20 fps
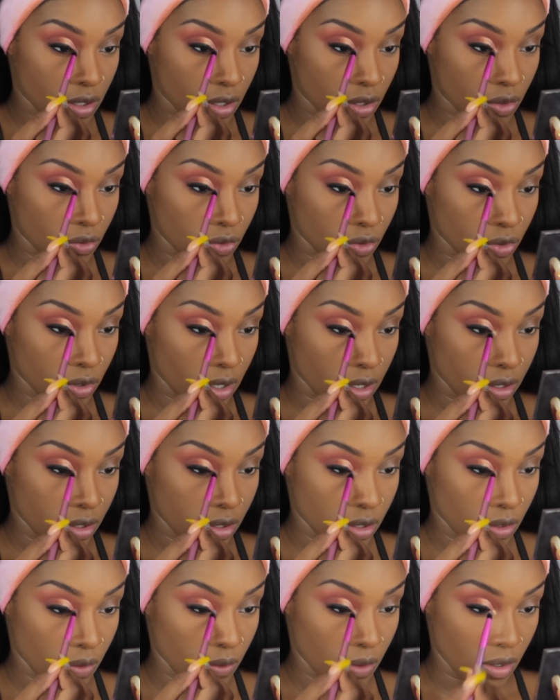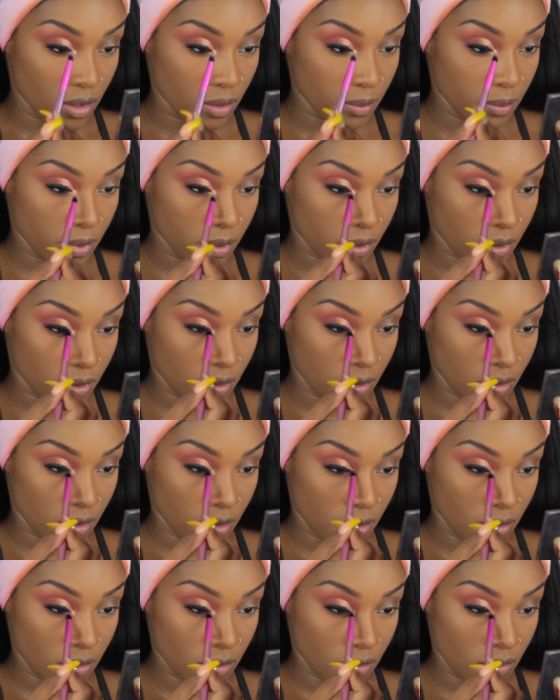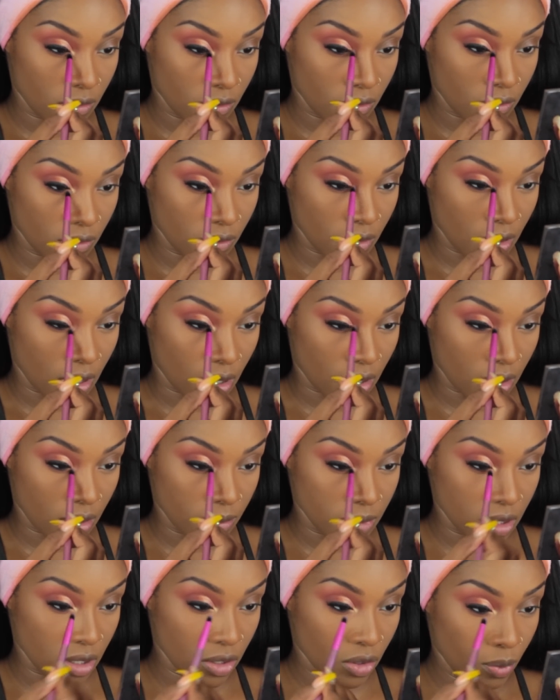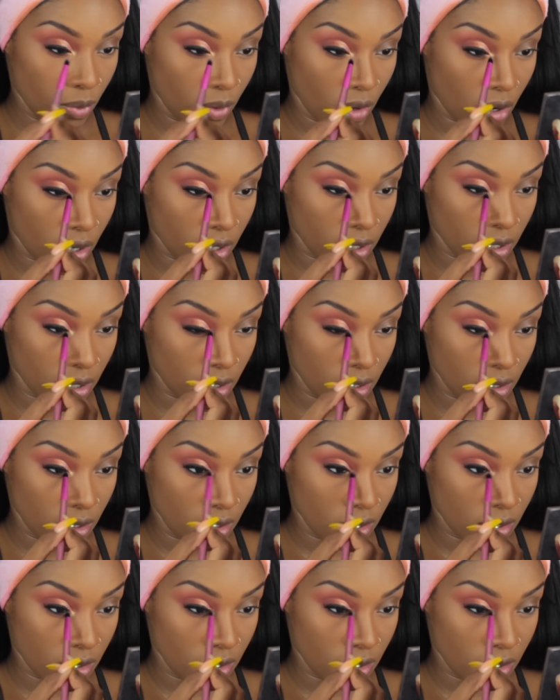basically we gotta show up, gotta come to the party,